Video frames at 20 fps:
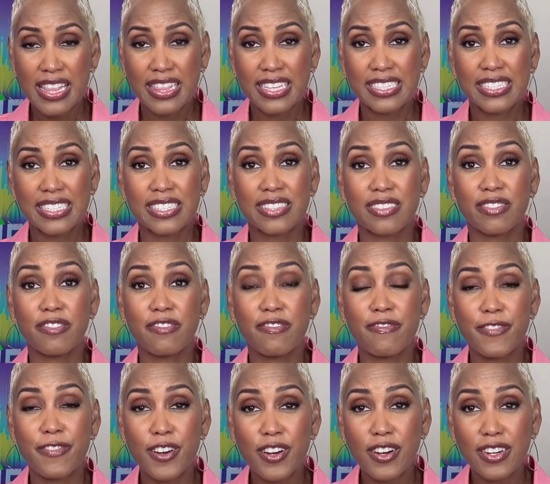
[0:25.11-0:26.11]
This is the
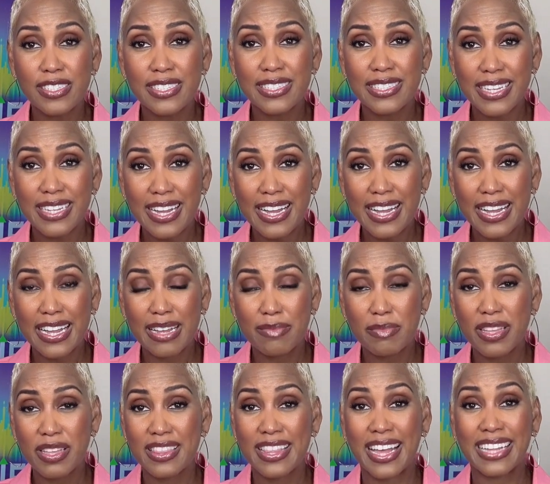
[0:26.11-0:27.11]
first
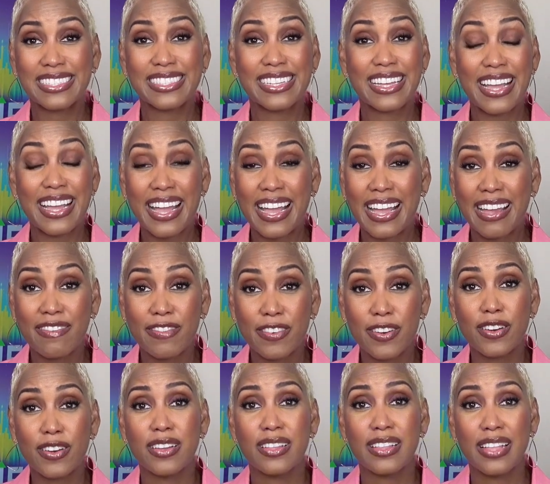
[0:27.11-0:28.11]
time that's
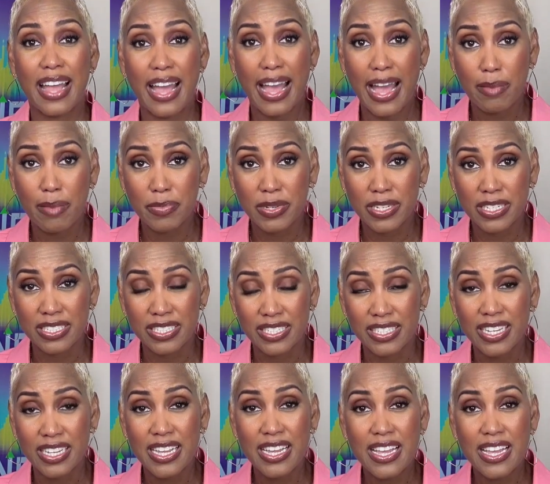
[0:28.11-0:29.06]
ever happened.